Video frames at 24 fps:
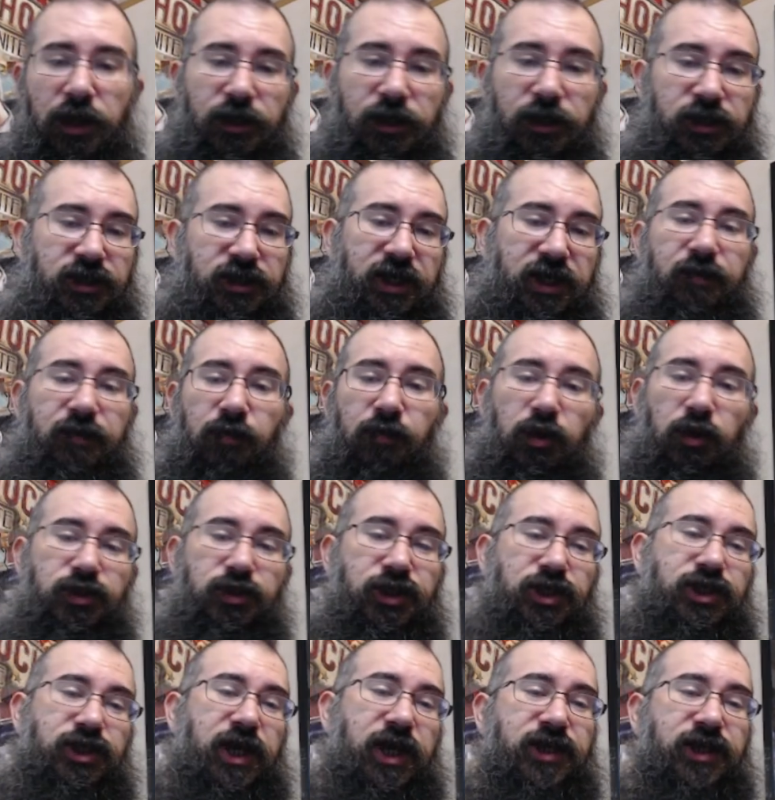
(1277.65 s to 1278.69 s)
send more
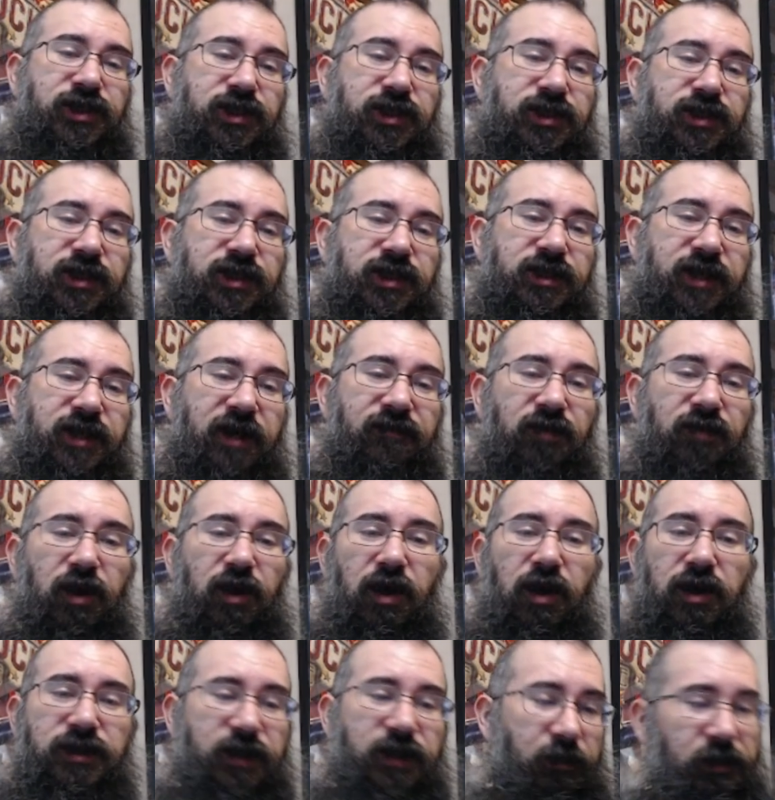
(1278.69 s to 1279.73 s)
suggestions to the
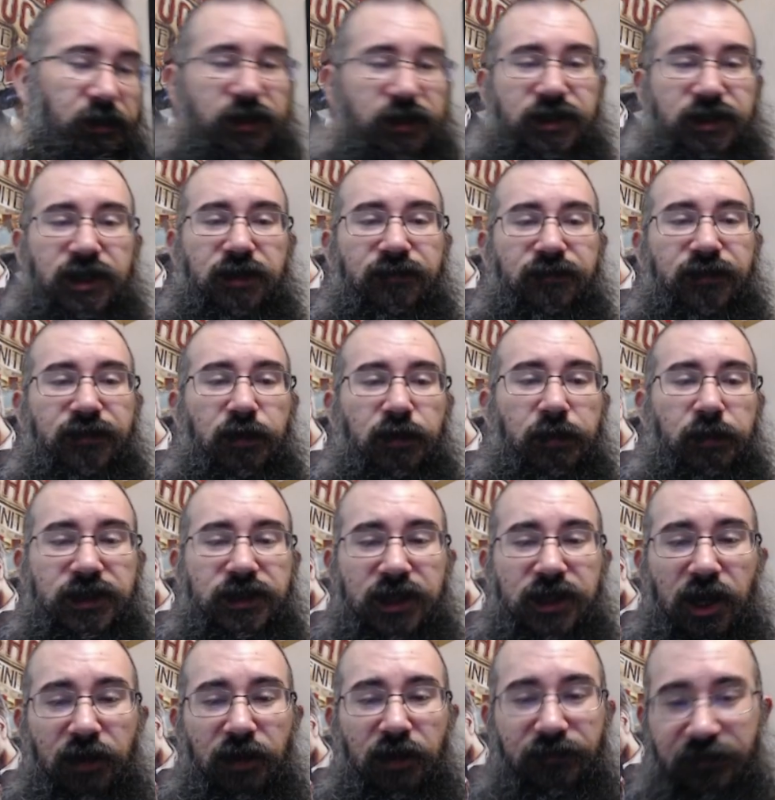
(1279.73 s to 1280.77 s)
devlogs. I'm going to send a few
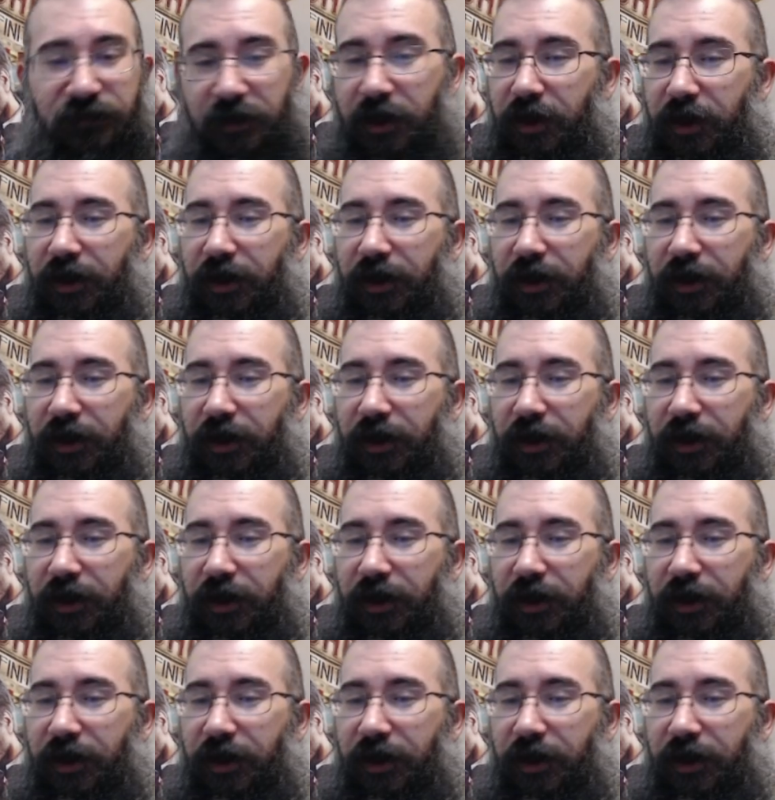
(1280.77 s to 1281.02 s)
myself.